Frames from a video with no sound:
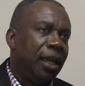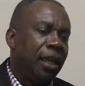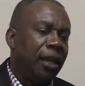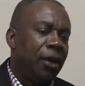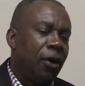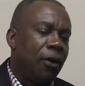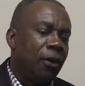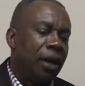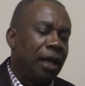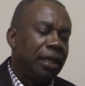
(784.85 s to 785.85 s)
you
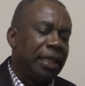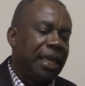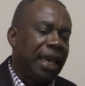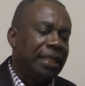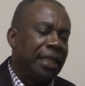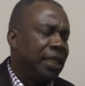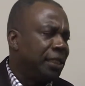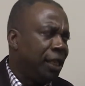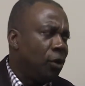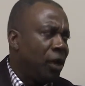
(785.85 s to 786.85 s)
know, get a
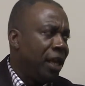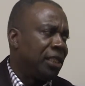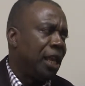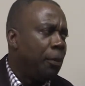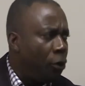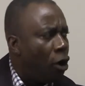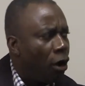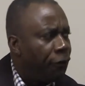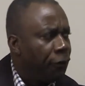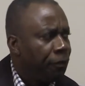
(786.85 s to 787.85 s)
single
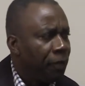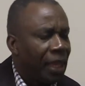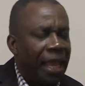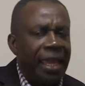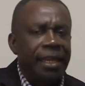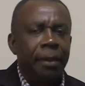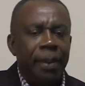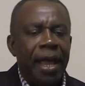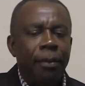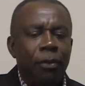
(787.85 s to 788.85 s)
example of in the
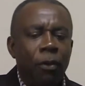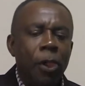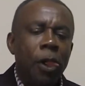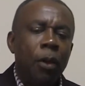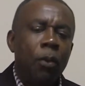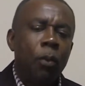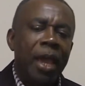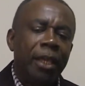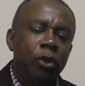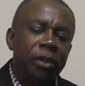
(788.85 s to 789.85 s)
Bible.
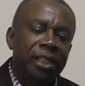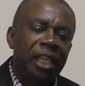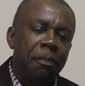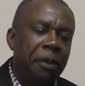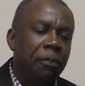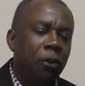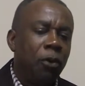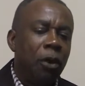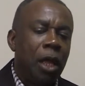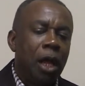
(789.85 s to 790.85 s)
When you see
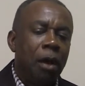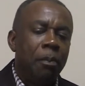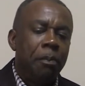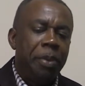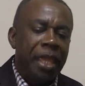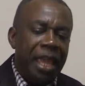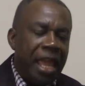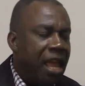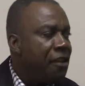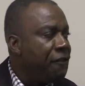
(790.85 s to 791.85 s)
people
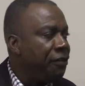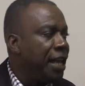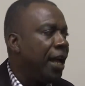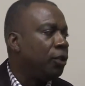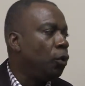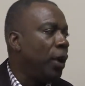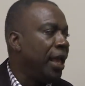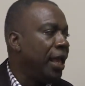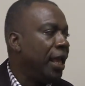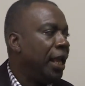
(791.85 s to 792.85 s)
behave that
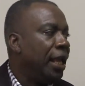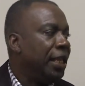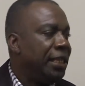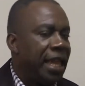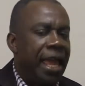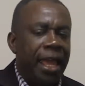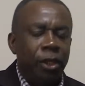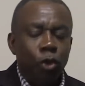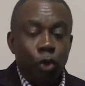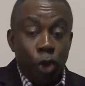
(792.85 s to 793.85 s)
way,
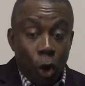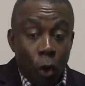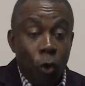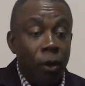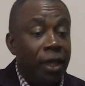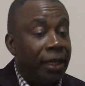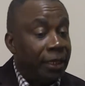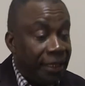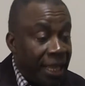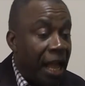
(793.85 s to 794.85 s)
then you know
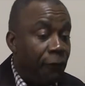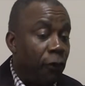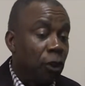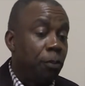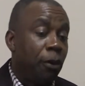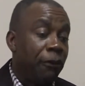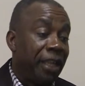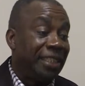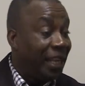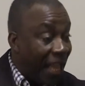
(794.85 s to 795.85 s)
they are false
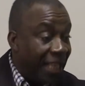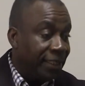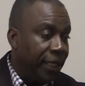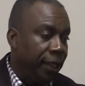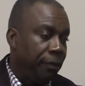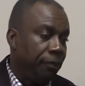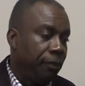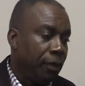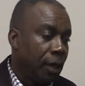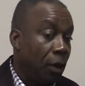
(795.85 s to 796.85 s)
prophets. Lastly,
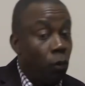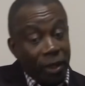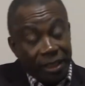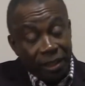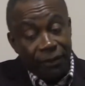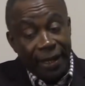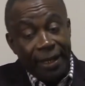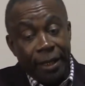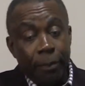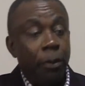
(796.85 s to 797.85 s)
which is
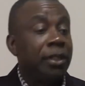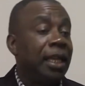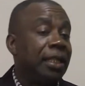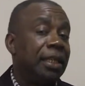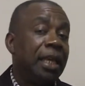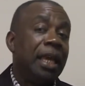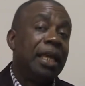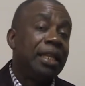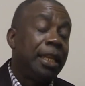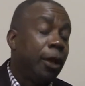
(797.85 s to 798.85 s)
very important,
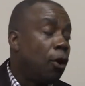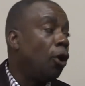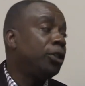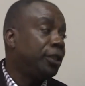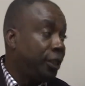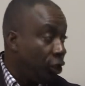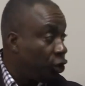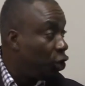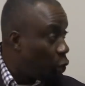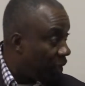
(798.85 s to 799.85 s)
they cause
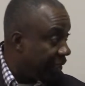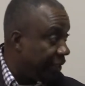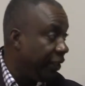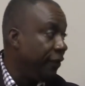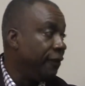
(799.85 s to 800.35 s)
disunity